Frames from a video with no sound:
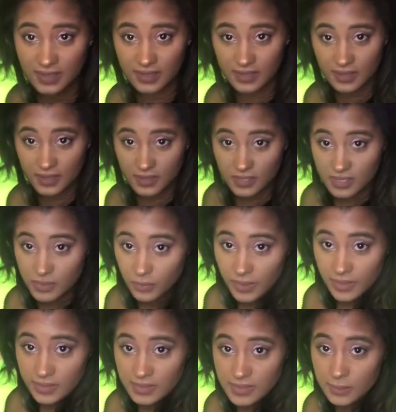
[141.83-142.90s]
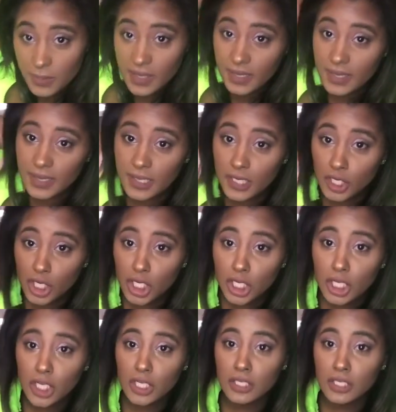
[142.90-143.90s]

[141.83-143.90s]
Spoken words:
I just wear this in my hair.